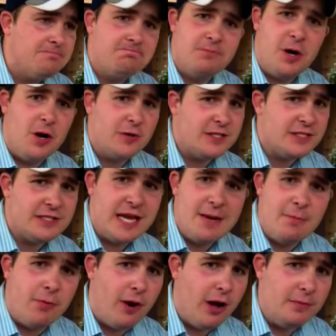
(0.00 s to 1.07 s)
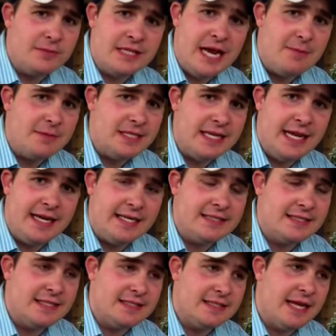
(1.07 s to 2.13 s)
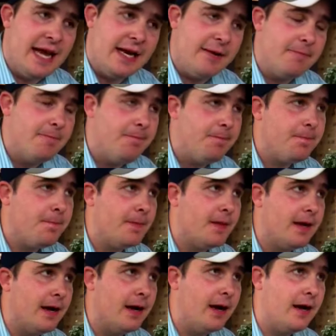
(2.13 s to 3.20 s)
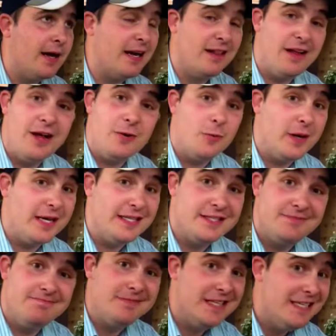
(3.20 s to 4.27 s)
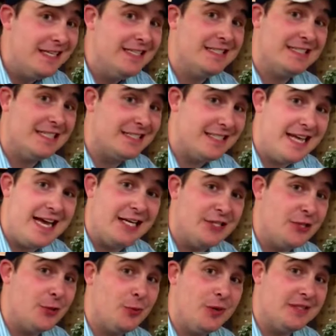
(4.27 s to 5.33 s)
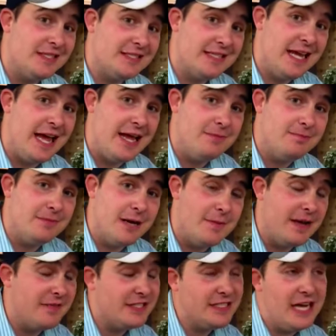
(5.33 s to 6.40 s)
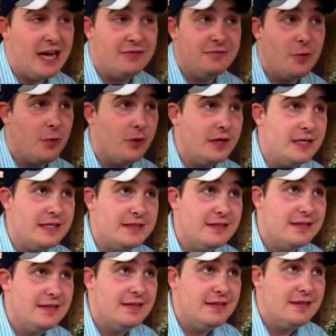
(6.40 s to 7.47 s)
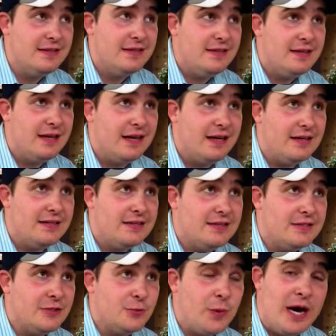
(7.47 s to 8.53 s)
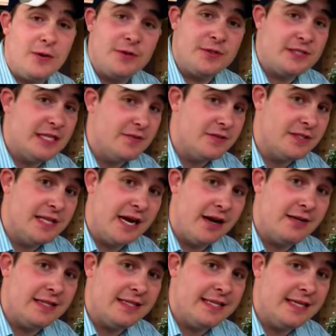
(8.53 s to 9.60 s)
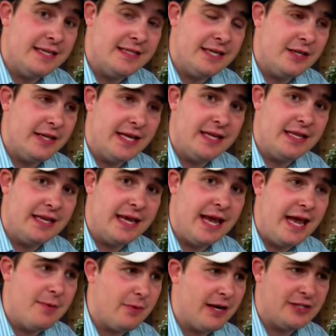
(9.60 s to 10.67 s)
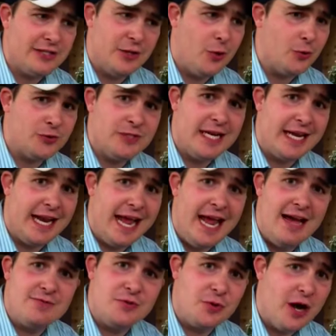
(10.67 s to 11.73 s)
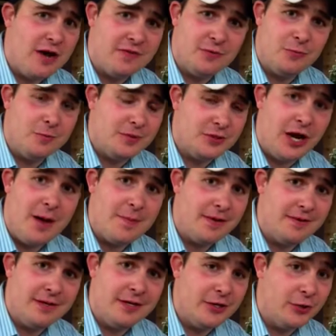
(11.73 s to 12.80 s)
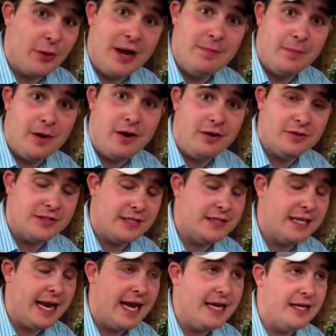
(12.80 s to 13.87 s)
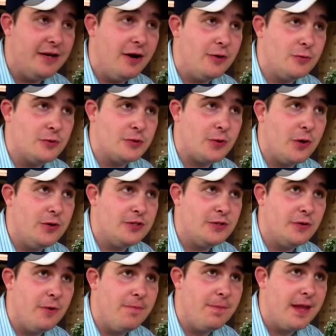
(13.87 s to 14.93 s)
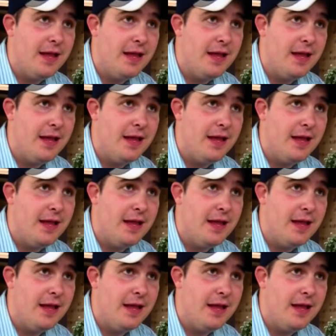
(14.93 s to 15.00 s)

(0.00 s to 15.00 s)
All the same problems happened today against Cincinnati. In a lot of ways, Cincinnati should have won this game. I mean, if it's not for those wide receivers there at near the end of the game, or actually the whole second half, dropping great balls that Andy Dalton was throwing to him,